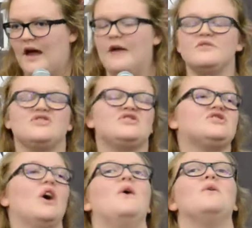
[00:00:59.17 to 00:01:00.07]
I was
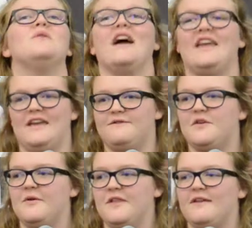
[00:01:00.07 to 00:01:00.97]
so naive
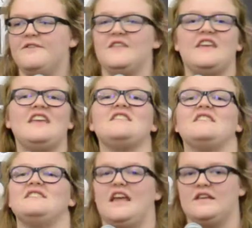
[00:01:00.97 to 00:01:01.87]
to believe that the
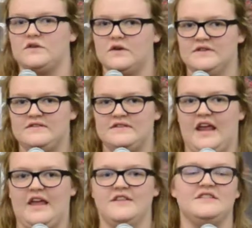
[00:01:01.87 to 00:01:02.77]
easy days could
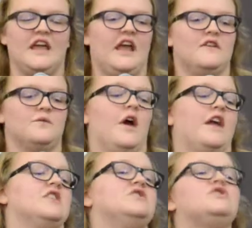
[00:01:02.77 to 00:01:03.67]
stay, the days where I
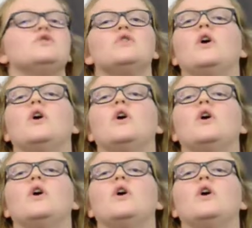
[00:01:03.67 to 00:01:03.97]
could doodle